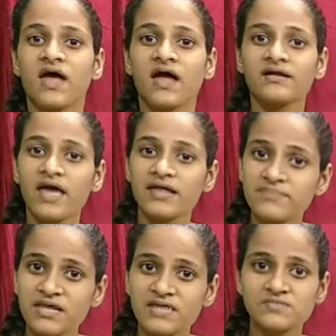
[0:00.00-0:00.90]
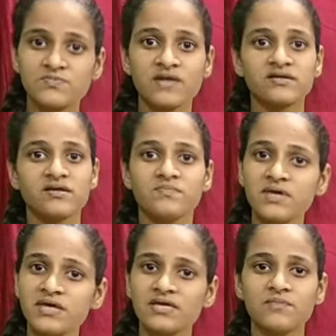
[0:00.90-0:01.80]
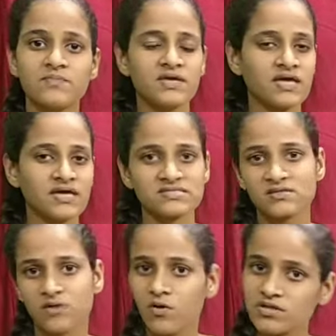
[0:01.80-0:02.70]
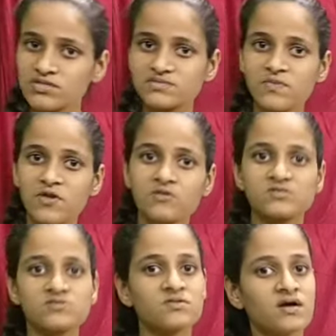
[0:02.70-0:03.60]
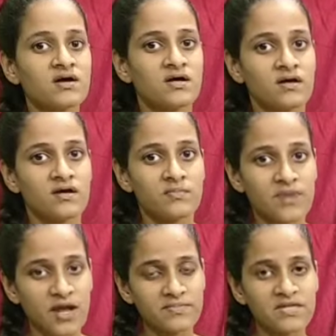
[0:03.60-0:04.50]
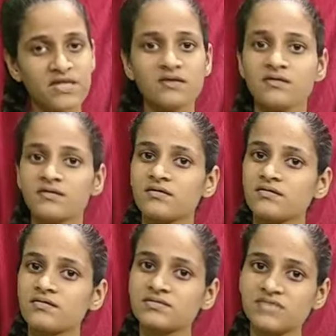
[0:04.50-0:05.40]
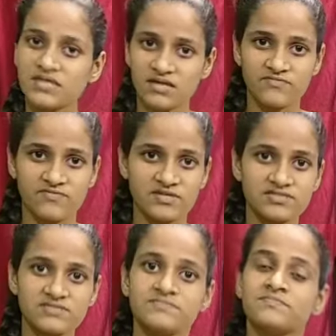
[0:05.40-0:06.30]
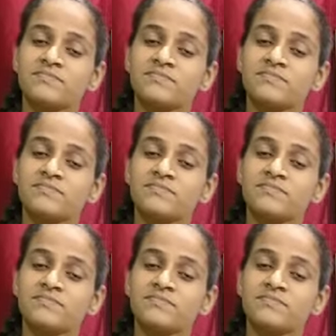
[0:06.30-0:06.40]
and animal husbandry, beekeeping, etc. All this belongs to the primary sector, friends.